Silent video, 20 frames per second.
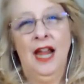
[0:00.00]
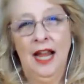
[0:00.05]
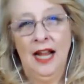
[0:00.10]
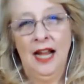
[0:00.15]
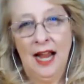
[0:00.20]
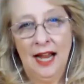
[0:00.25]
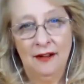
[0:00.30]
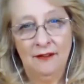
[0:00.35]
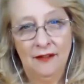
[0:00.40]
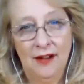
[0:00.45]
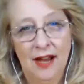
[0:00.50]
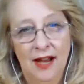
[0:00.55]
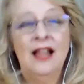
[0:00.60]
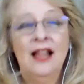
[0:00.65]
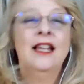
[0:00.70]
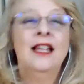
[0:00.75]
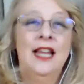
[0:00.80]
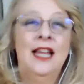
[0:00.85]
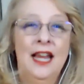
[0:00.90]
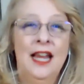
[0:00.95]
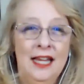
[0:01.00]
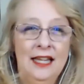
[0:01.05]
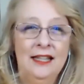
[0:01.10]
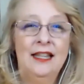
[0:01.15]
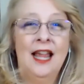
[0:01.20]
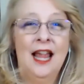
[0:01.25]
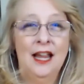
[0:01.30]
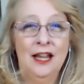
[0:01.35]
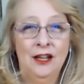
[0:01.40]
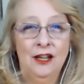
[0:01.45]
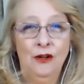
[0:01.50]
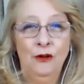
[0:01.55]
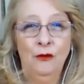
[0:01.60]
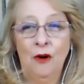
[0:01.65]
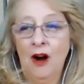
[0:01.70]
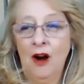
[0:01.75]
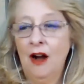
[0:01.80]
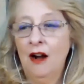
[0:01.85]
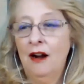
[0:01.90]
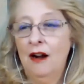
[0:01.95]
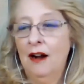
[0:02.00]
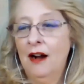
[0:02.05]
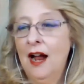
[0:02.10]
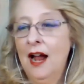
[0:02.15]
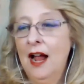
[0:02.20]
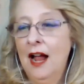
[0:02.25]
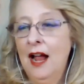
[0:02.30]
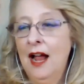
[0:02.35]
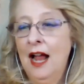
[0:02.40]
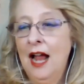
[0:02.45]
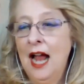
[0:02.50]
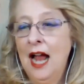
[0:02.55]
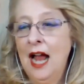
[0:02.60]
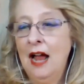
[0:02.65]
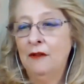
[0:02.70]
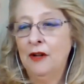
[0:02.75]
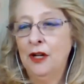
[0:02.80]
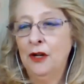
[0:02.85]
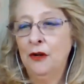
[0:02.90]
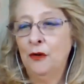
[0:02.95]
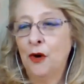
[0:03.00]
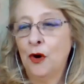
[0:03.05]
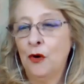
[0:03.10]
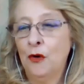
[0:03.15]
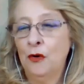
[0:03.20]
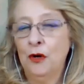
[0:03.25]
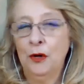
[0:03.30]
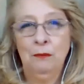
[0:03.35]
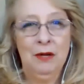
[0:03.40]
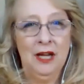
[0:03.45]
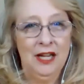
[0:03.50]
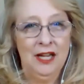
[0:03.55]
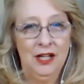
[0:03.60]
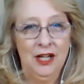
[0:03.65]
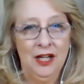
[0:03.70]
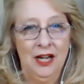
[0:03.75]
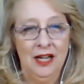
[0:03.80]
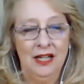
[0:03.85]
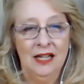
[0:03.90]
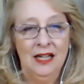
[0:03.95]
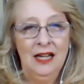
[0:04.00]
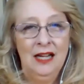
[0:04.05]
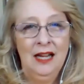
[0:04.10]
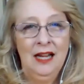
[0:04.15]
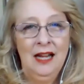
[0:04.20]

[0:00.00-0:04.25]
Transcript: and I validate that you are uh, having your own opinion.